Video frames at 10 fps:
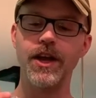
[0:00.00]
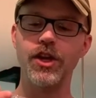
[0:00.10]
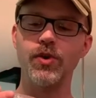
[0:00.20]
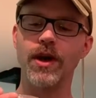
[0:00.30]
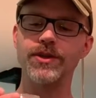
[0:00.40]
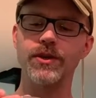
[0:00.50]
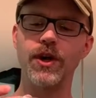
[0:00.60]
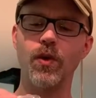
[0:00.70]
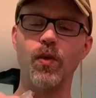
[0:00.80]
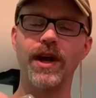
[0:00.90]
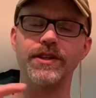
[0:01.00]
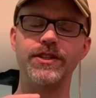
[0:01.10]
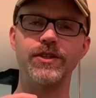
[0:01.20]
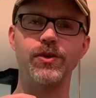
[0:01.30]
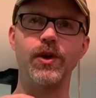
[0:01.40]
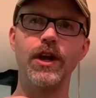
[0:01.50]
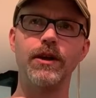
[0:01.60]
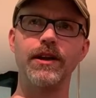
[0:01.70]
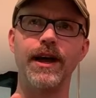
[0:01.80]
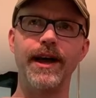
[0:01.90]
You also don't want to
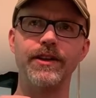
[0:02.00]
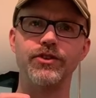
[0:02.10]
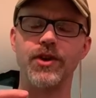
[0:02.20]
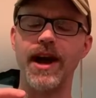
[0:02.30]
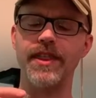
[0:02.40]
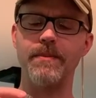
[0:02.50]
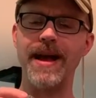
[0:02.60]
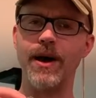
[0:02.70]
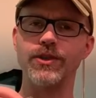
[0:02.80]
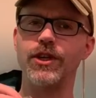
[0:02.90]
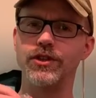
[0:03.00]
dry them out